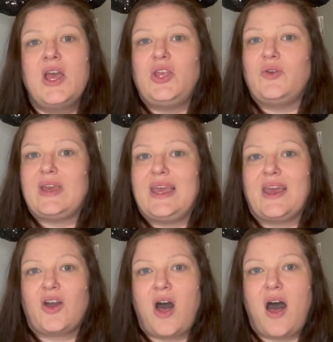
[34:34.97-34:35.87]
You can
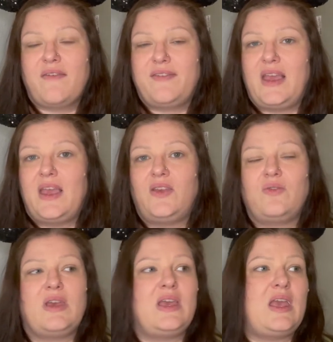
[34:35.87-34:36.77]
get coffee, you
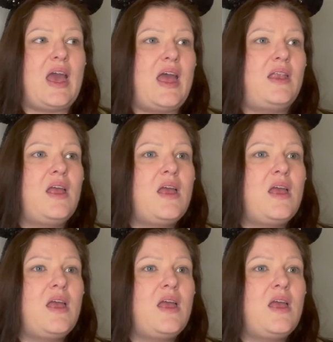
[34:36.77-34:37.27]
can get